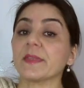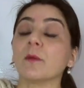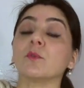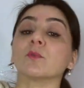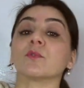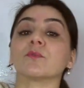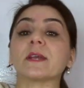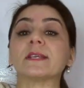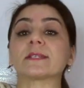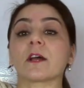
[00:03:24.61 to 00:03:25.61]
Then we will
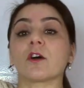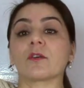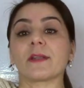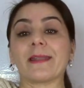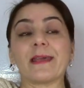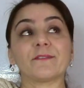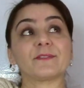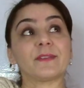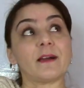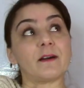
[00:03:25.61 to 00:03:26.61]
raise our
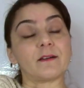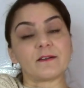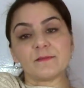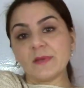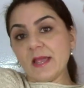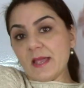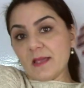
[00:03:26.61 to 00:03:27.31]
left arm